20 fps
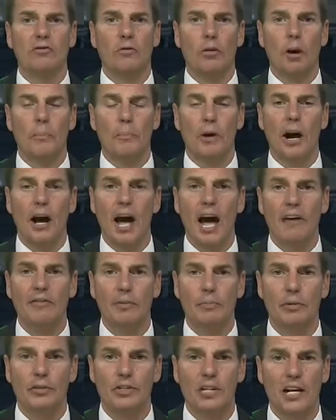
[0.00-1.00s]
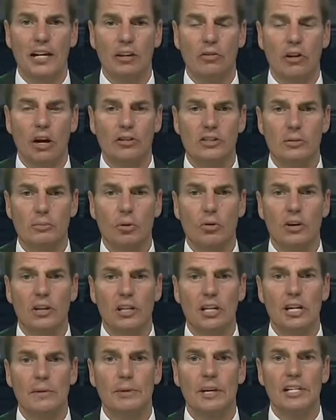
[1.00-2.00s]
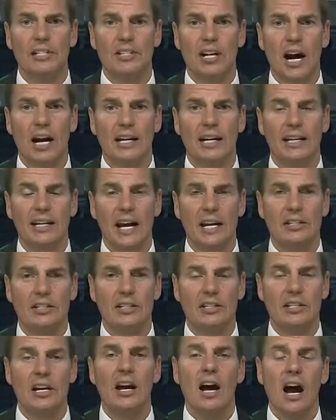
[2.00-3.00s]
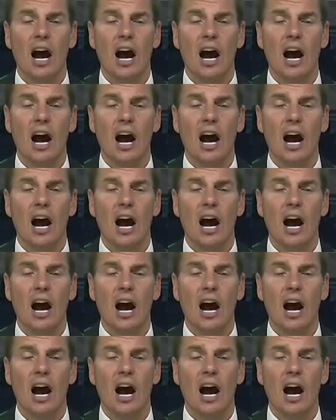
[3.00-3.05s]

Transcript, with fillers: We're up 0.5% across the board in the E-mini stock indexes,